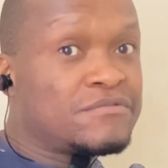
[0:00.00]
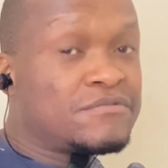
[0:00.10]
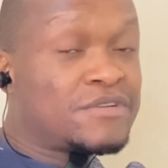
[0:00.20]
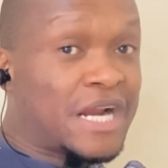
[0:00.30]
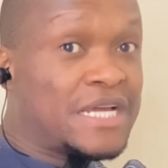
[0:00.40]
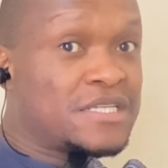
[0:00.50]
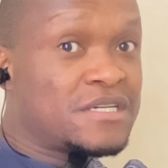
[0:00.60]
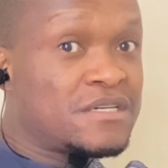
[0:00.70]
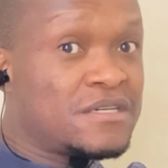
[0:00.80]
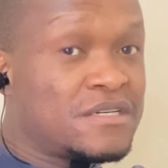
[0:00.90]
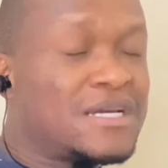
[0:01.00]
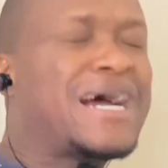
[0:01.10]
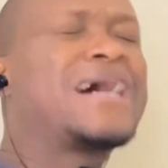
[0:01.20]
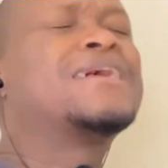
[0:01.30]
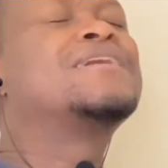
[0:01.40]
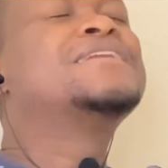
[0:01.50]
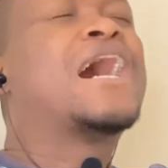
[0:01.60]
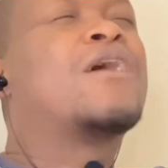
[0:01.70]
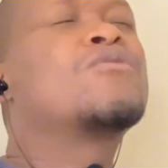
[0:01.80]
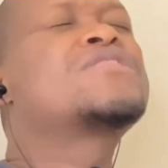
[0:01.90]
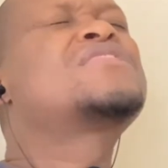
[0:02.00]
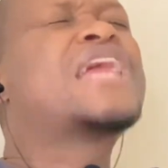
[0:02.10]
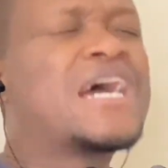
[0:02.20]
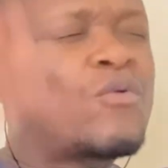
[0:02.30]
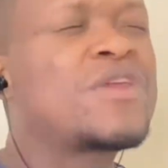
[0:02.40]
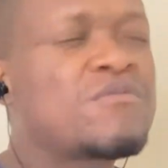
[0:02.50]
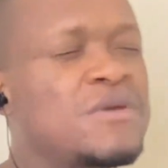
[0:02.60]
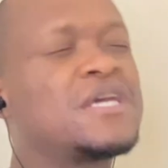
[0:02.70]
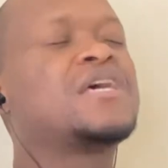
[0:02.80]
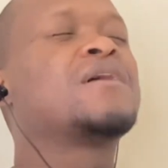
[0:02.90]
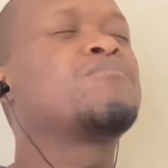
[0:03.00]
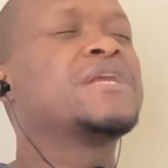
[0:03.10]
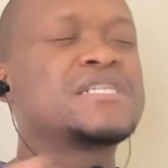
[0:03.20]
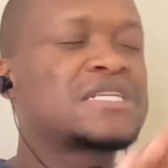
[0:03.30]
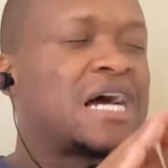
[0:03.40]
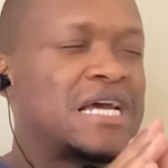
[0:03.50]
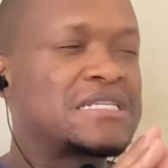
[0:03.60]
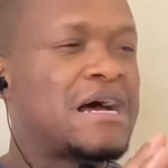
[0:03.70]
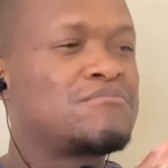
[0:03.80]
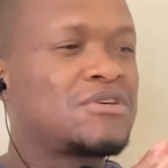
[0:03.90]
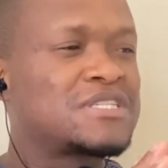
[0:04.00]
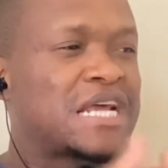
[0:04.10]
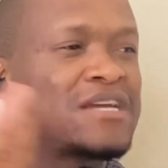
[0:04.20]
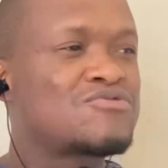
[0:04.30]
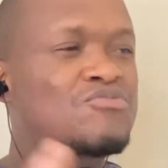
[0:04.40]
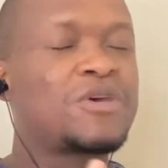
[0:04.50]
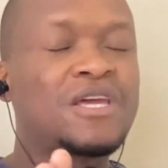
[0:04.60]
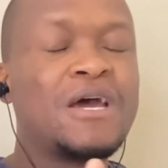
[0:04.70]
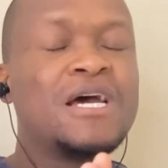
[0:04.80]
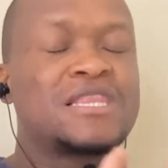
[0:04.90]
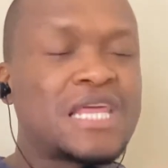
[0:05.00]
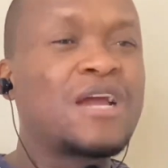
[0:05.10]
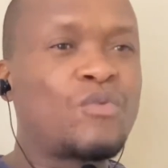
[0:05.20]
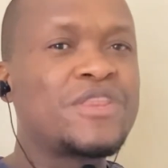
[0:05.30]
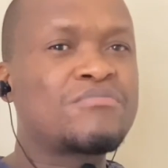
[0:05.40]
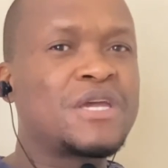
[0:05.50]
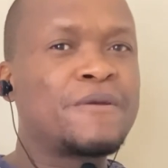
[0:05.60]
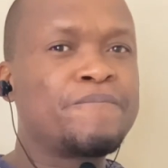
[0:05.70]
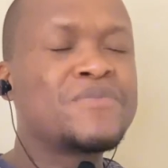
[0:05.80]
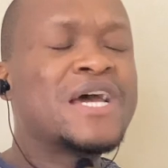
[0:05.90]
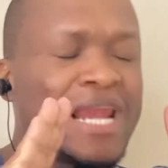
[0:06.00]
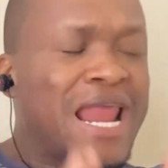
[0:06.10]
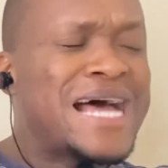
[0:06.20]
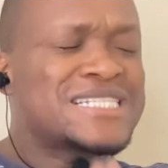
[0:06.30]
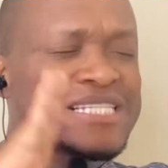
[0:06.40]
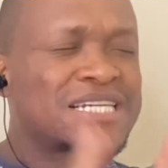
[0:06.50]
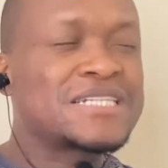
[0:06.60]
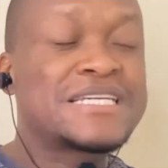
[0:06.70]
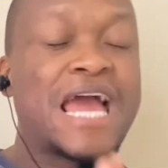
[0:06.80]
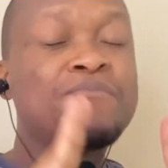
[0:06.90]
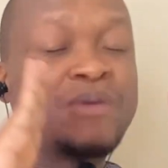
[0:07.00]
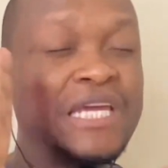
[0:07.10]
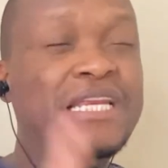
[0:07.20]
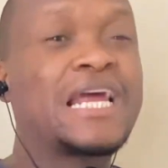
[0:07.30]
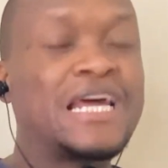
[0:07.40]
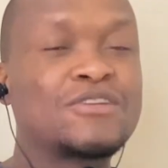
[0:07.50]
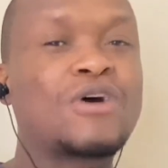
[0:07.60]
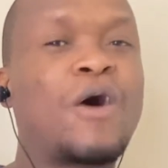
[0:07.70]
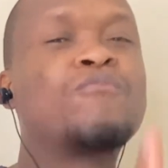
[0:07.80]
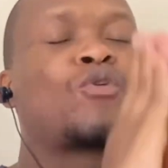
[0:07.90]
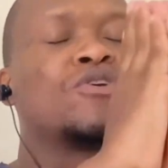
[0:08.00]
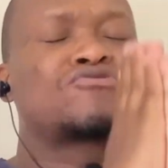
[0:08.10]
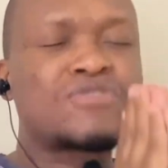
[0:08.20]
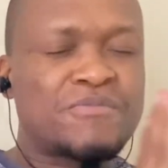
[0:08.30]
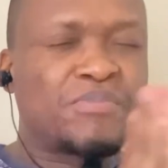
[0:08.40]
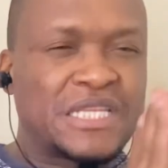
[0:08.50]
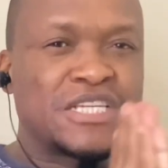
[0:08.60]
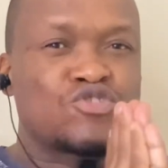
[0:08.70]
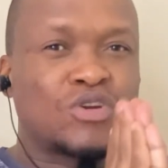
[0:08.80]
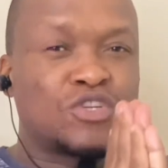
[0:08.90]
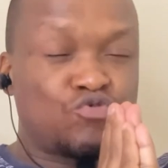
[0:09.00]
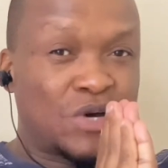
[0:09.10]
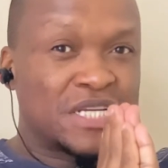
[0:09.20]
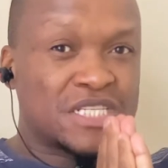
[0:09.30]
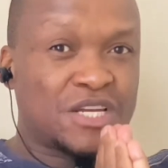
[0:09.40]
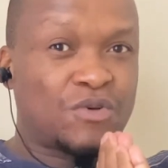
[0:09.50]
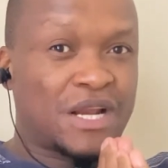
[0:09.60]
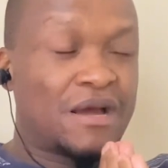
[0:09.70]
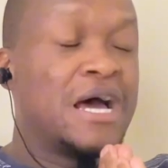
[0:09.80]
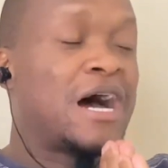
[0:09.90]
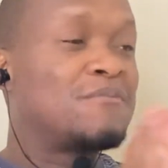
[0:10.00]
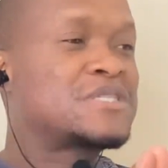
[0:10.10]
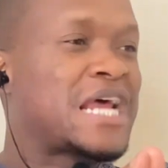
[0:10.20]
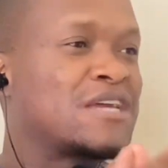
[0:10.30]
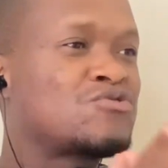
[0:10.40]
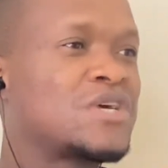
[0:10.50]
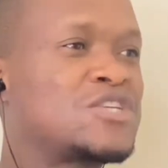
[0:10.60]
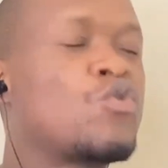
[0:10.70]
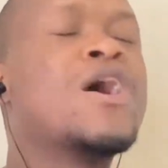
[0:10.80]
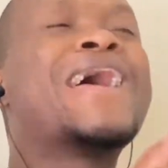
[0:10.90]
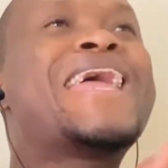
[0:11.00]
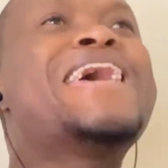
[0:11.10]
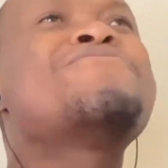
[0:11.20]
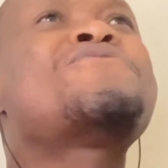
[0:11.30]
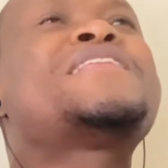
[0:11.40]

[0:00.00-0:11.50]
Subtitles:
right? Now, think with me here, please, guys. I'm not trying to be, think with me. I'm going to repeat this so that you understand what I'm trying to get to. If it